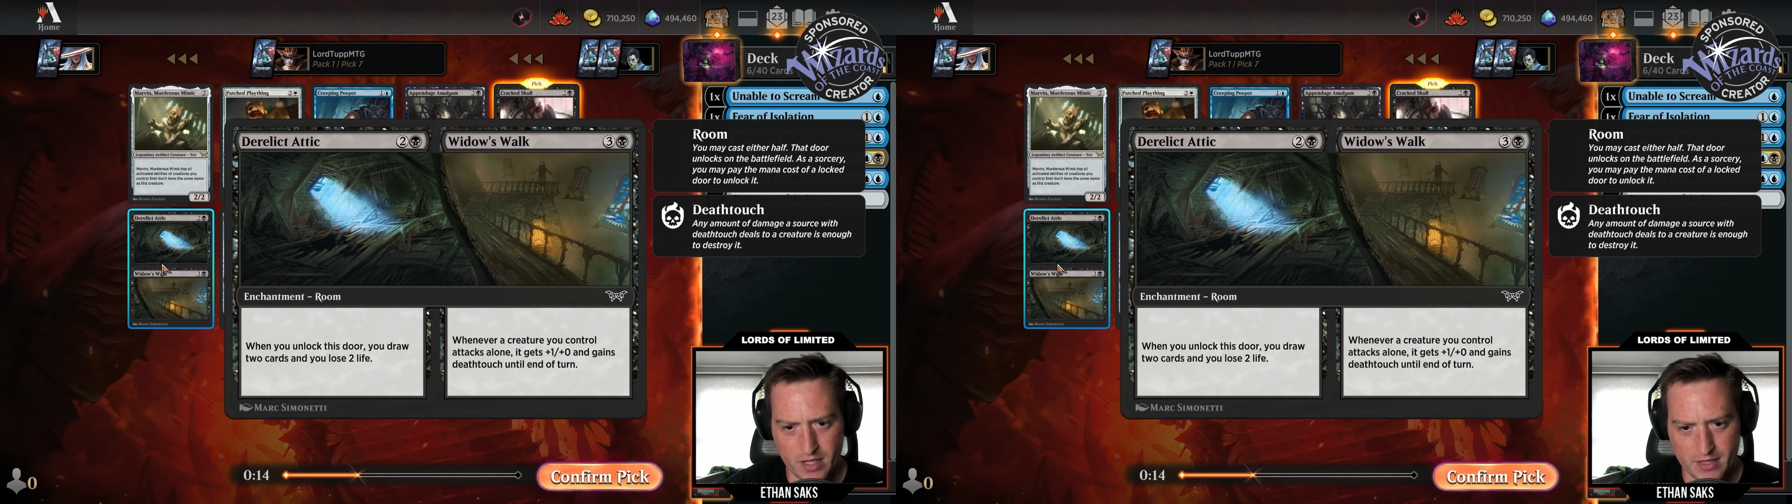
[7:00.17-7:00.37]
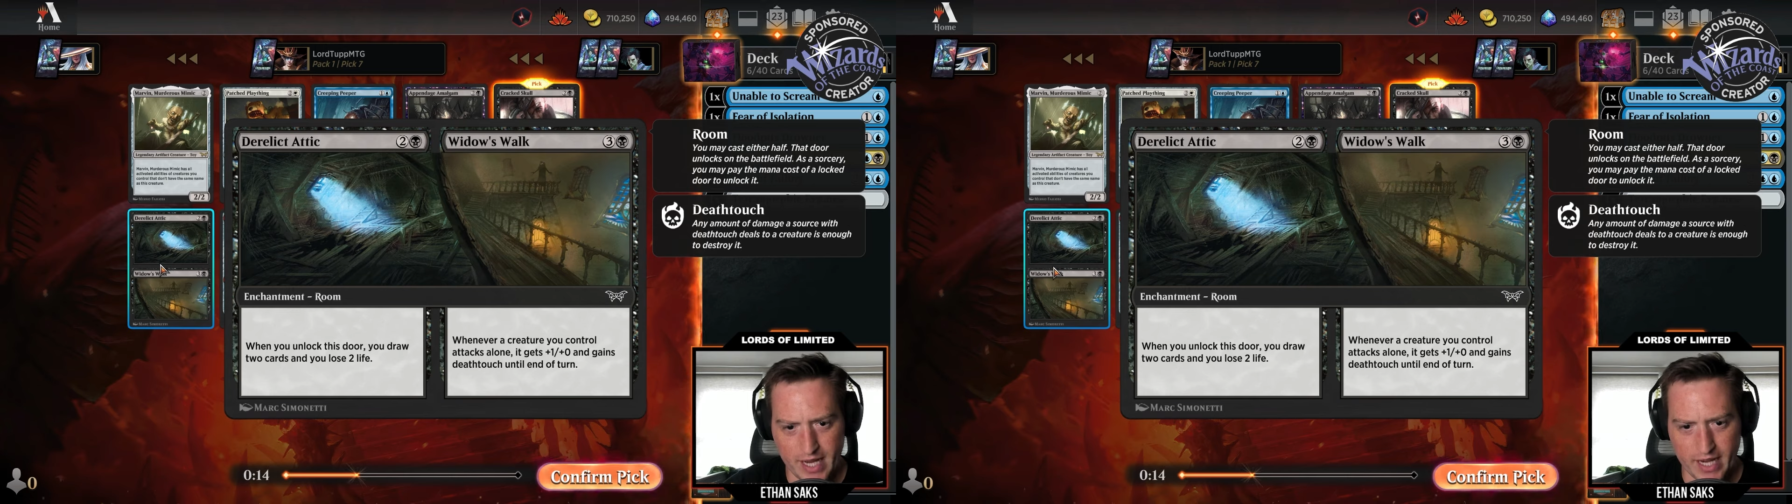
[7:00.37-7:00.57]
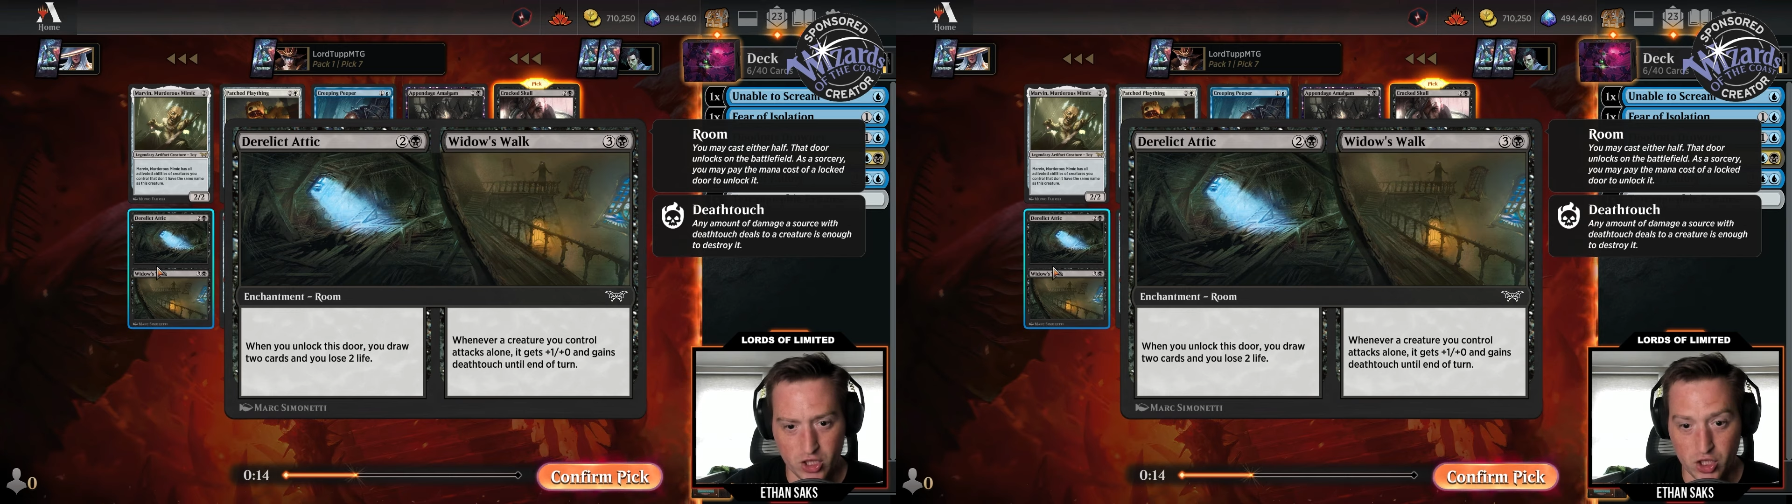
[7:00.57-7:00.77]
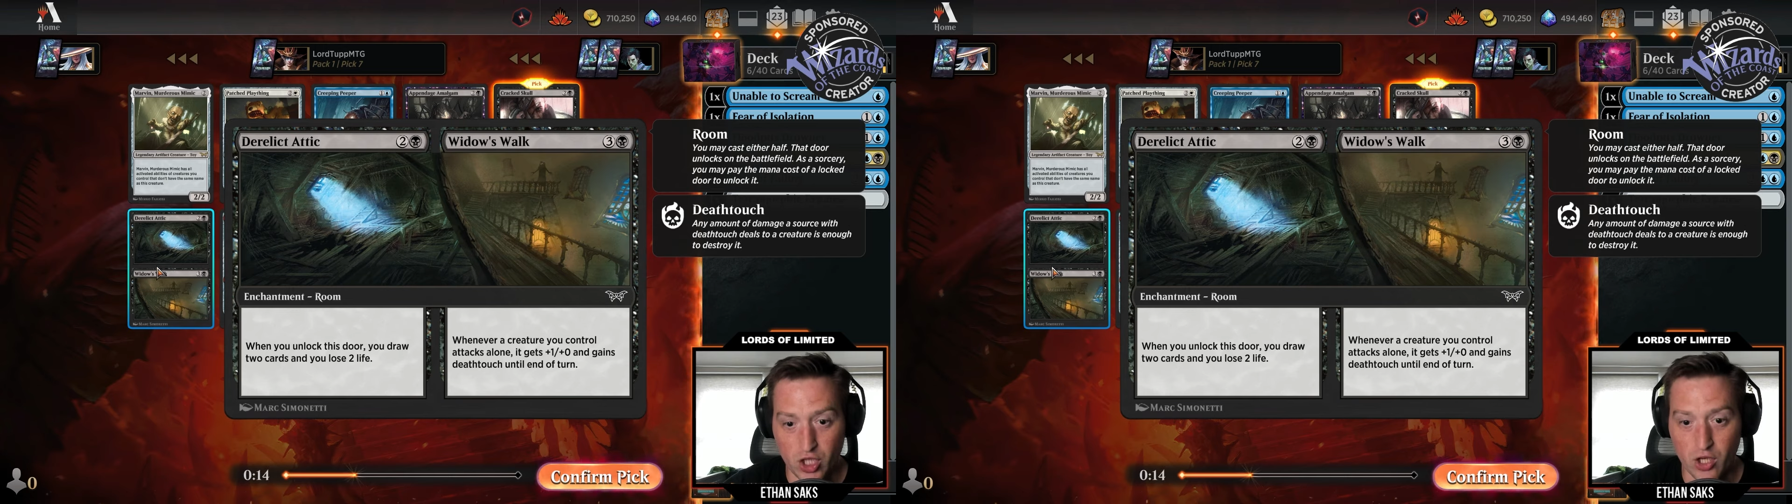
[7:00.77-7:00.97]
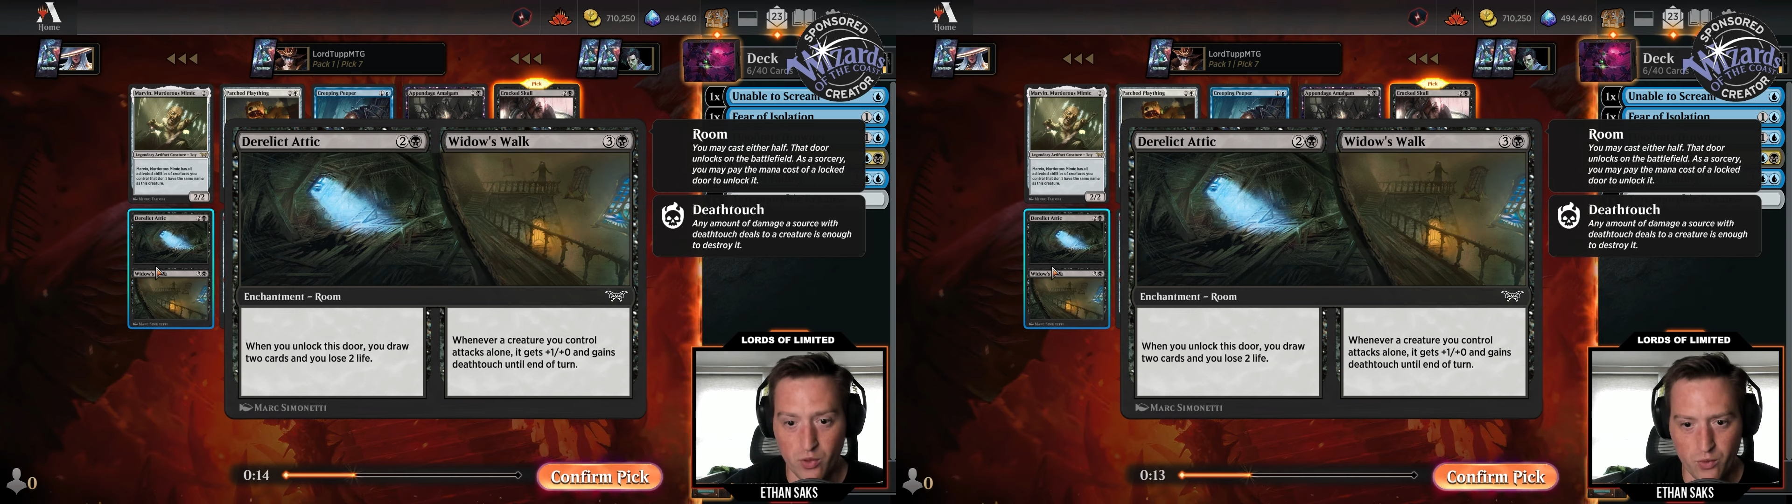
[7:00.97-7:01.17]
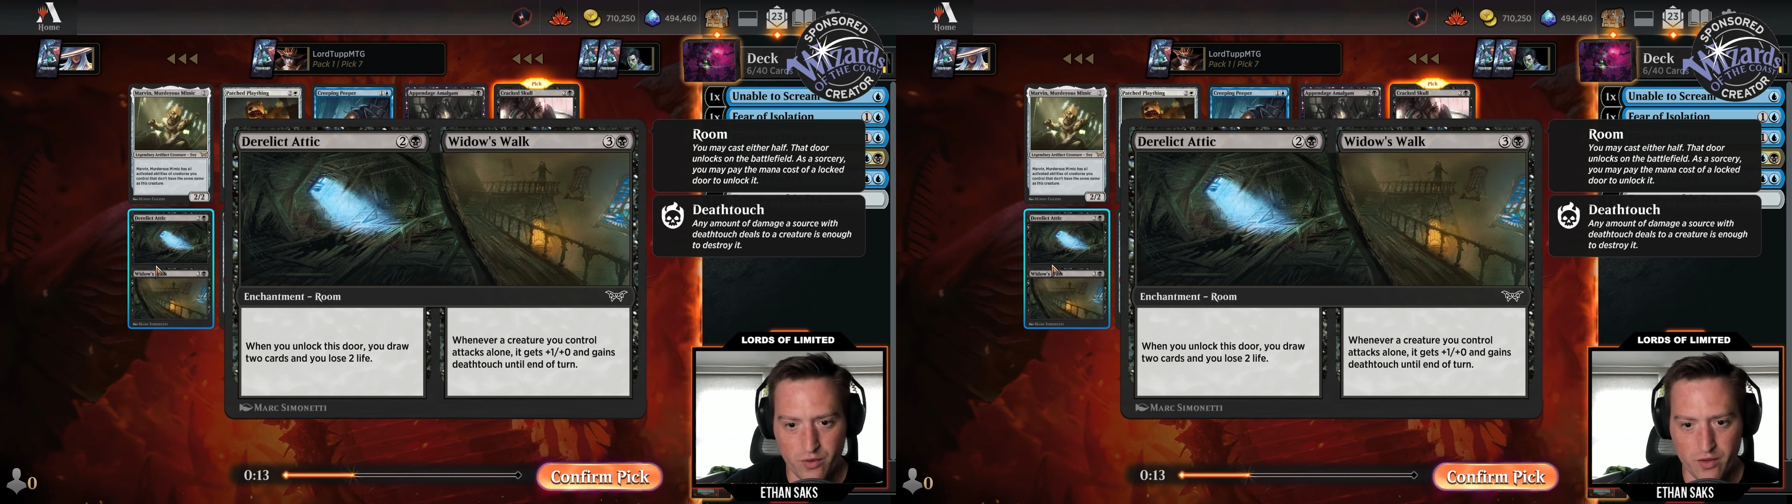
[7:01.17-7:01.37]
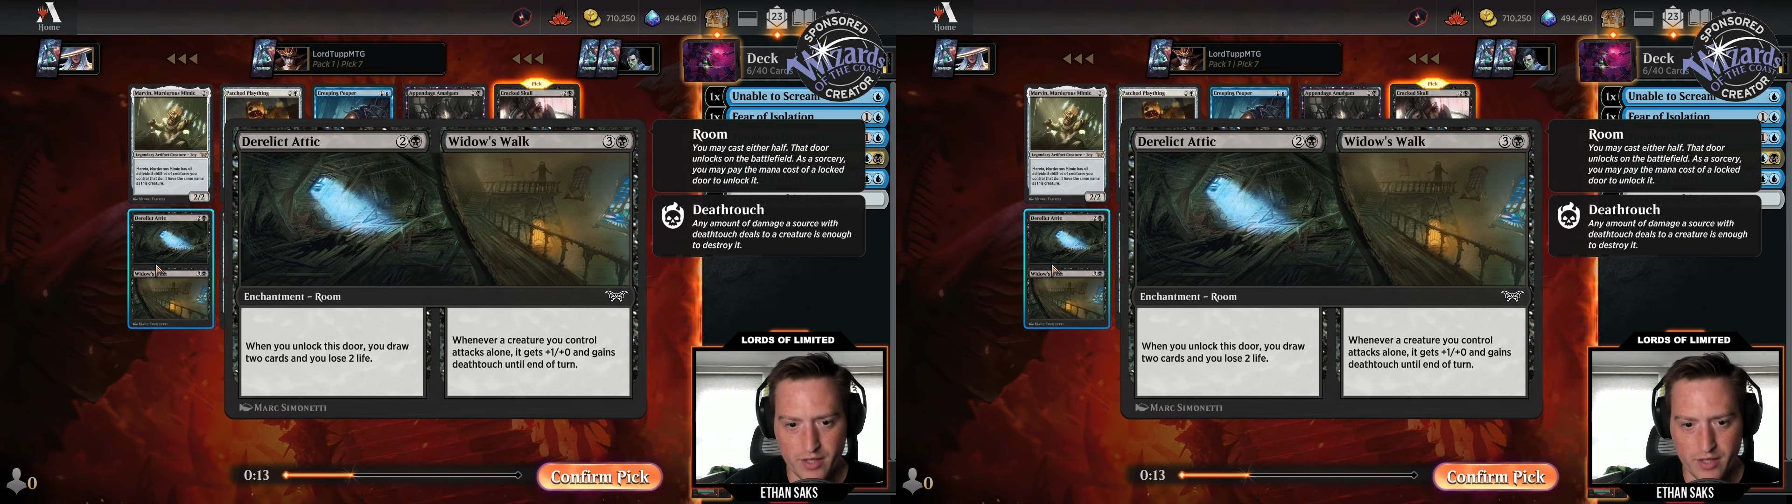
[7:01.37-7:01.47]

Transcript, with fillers: attack alone,